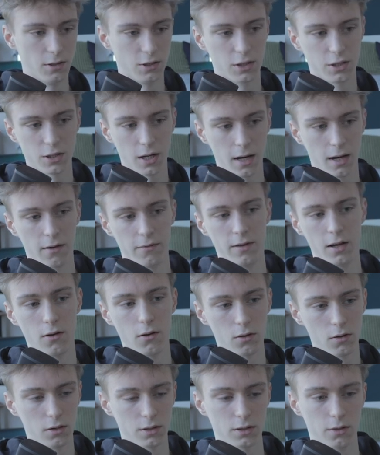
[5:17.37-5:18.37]
and just check if the
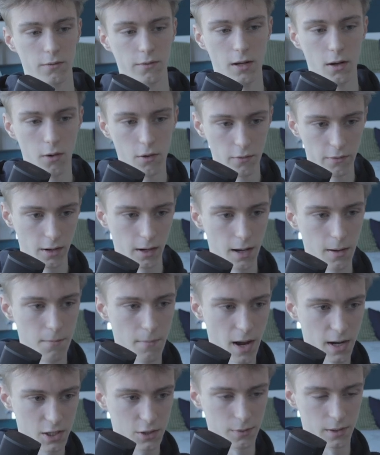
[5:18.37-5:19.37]
colors of the overlay
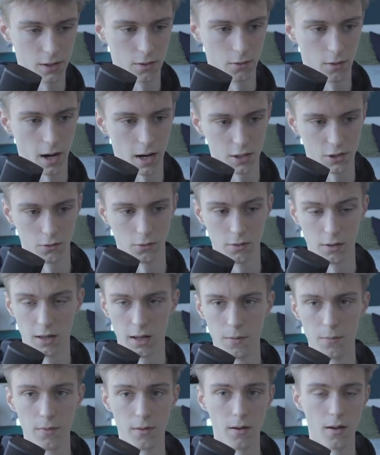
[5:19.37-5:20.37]
match with your actual
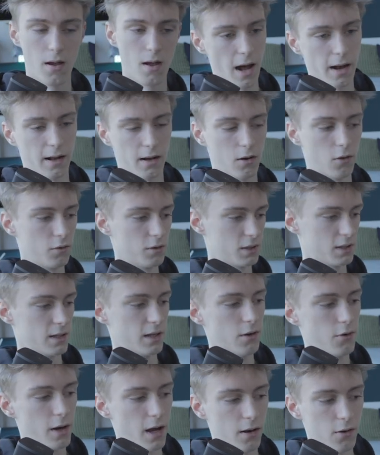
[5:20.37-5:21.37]
clip. And then
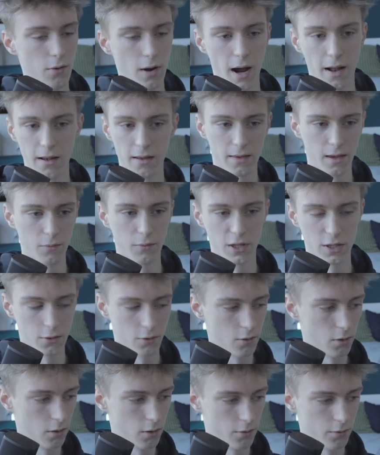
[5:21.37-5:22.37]
honestly, you can do anything with your
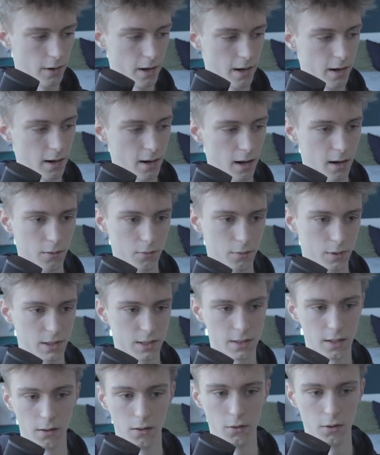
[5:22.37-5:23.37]
color grading and it will
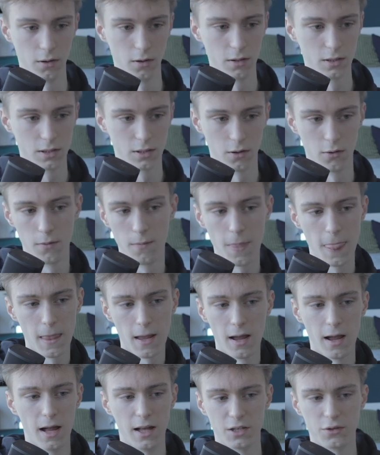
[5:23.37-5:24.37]
still look good. So
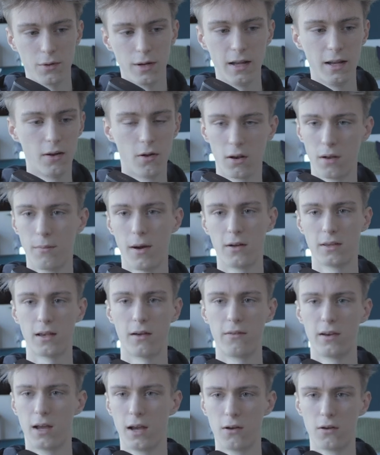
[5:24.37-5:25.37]
it's really not about
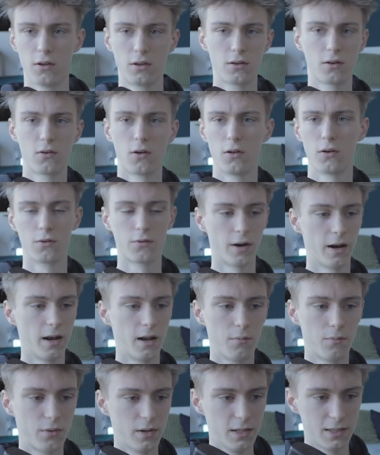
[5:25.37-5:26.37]
having a good color
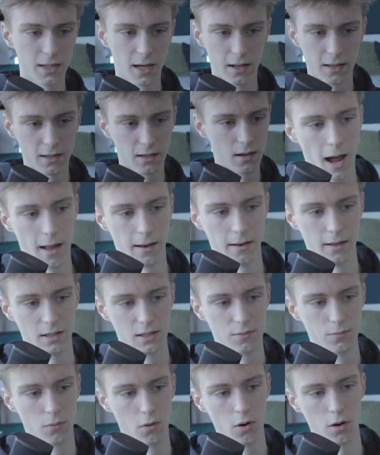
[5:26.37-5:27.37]
grading preset, and
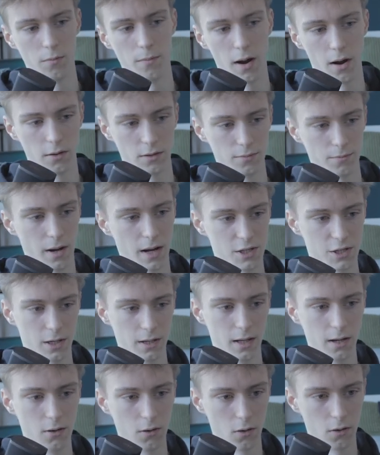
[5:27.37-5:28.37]
it's more about
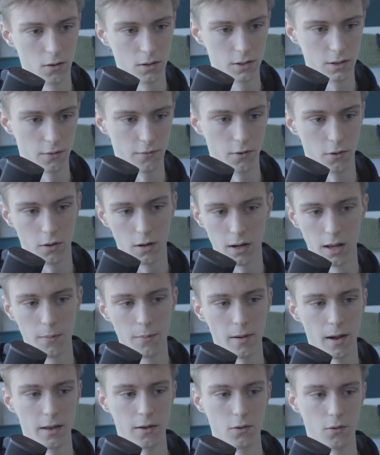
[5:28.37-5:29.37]
matching the colors of your
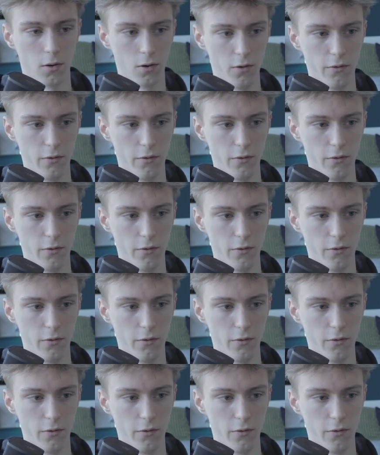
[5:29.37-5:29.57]
clip and your